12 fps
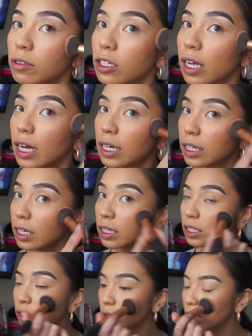just adding that
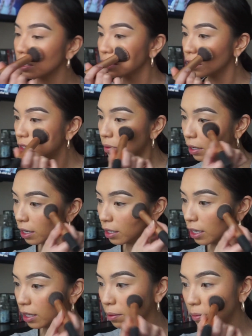into the areas where I
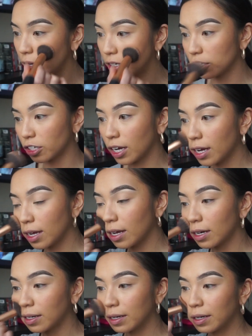like the blush,
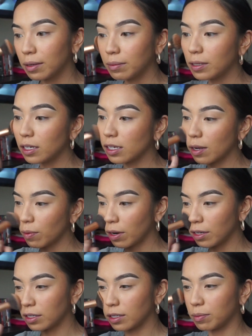and because I want
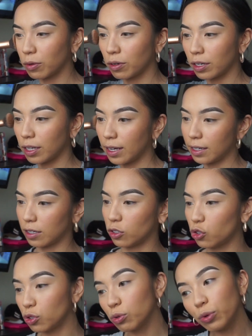it to more like
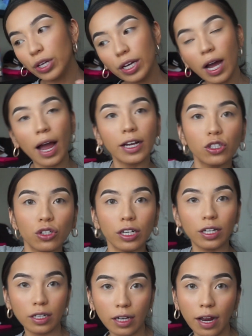dewy,
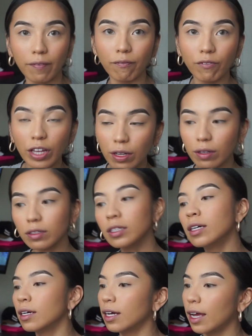hydrated kind of feel,
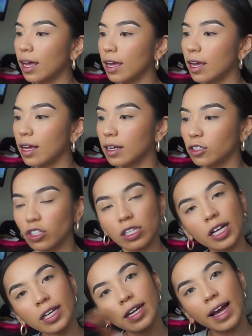and just
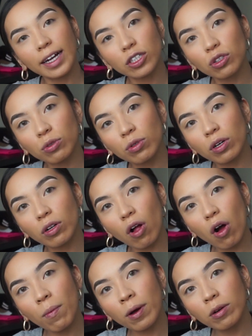like natural
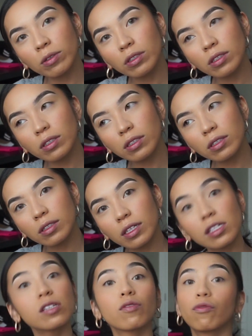almost.
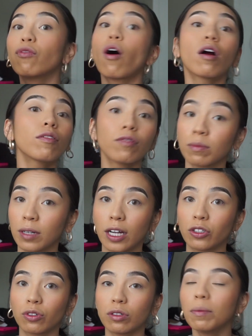This is far from
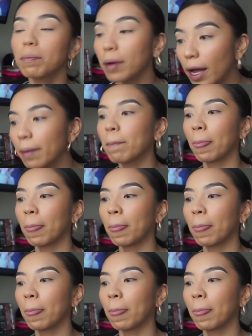natural, but